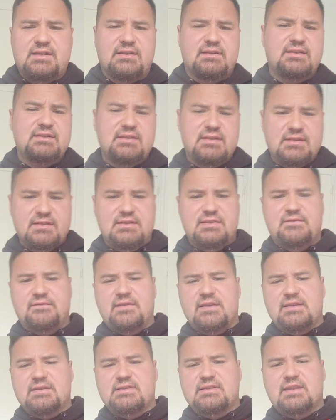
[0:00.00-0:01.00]
and this is
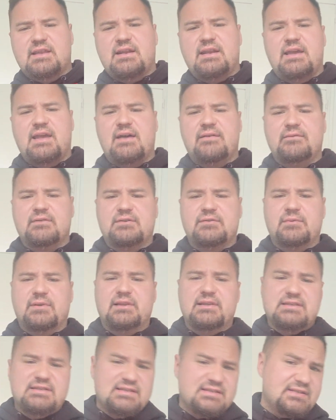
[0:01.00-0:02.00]
things that I haven't
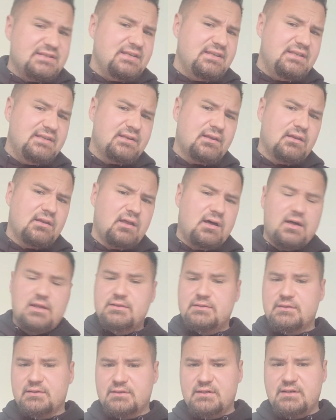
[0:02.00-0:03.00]
really seen a
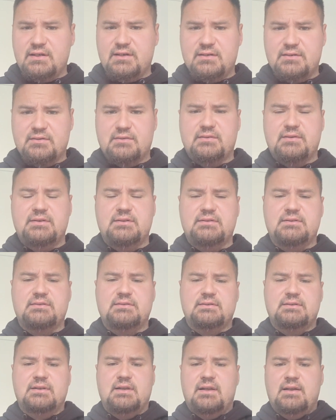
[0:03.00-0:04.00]
lot on the internet